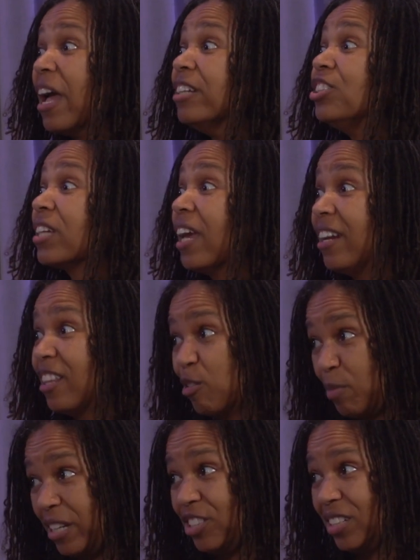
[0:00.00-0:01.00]
educating the
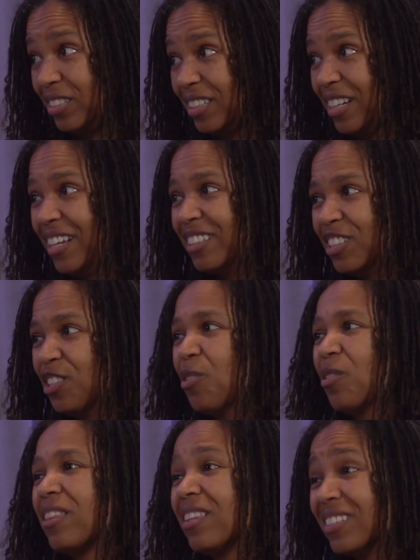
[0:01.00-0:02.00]
patient to
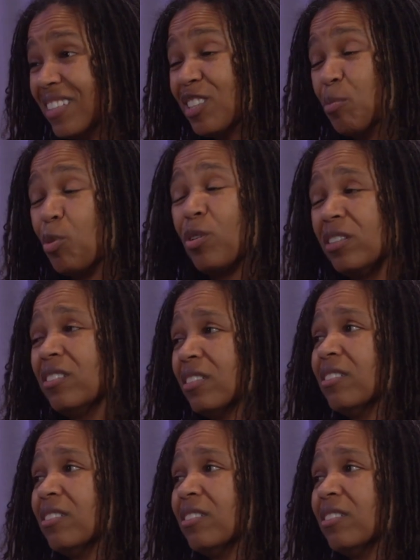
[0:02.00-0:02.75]
know that this is important.